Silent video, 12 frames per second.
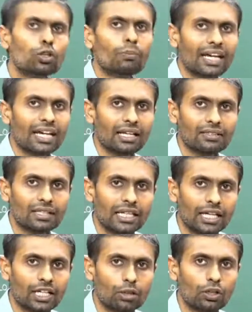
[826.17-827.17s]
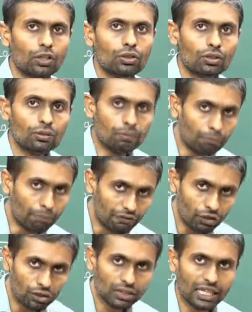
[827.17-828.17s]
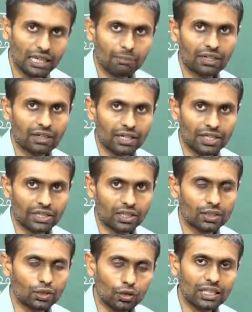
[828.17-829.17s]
to make it as key attribute before the table creation,